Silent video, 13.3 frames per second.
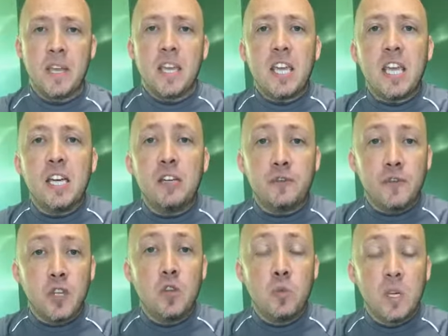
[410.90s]
if
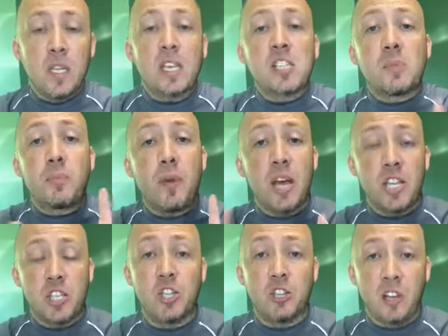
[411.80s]
you will
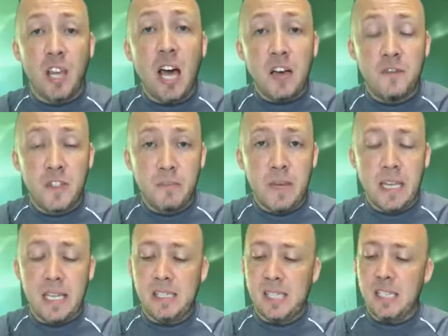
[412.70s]
express your love to me.
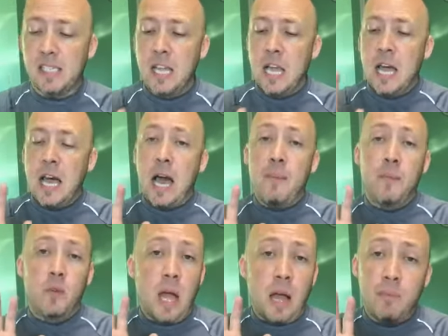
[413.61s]
He says, I'm
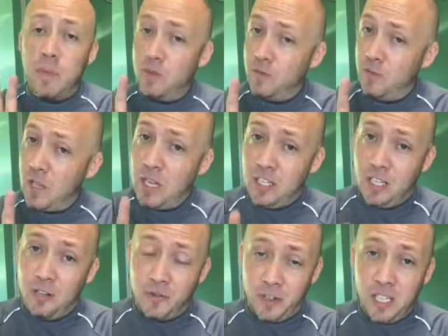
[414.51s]
the, I'm,
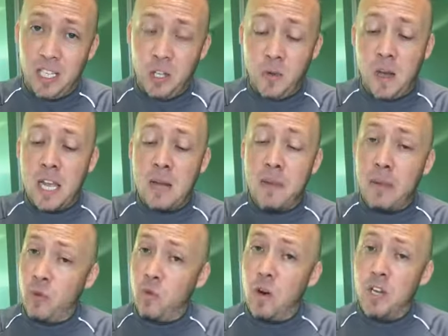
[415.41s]
don't forget who I am. I'm
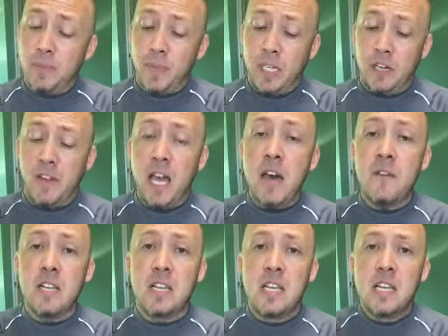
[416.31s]
the worship leader of
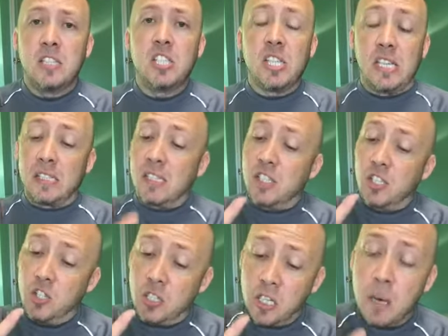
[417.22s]
heaven, Jesus.
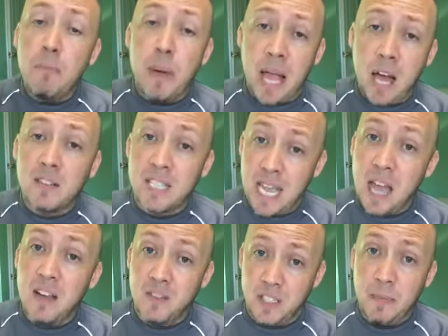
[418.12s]
You're going to bow
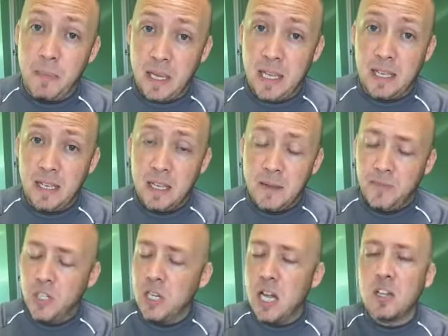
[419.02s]
down to me.
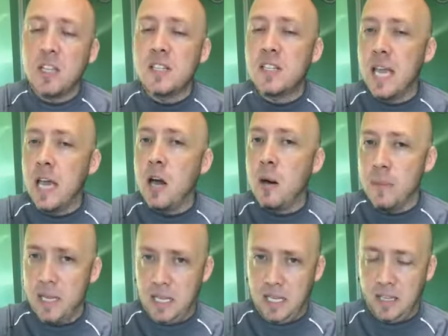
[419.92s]
You're not going to tell
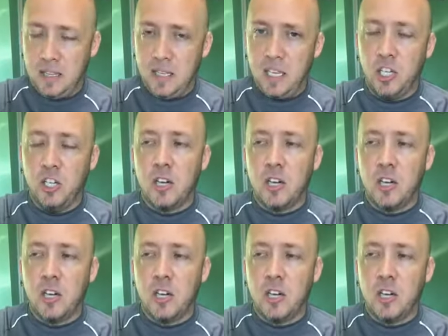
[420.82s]
me anything. You're